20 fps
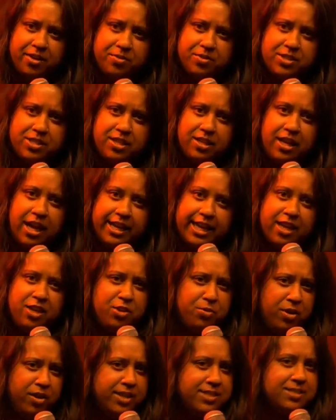Okay,
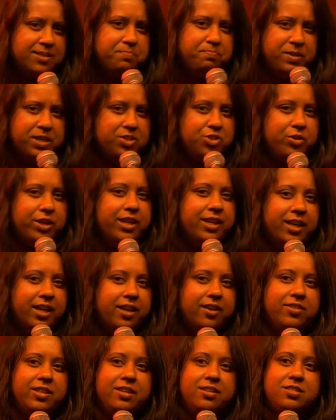you guys have been drinking
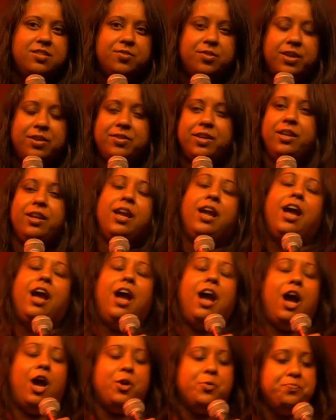in the
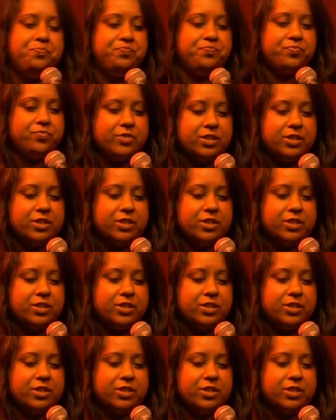interval.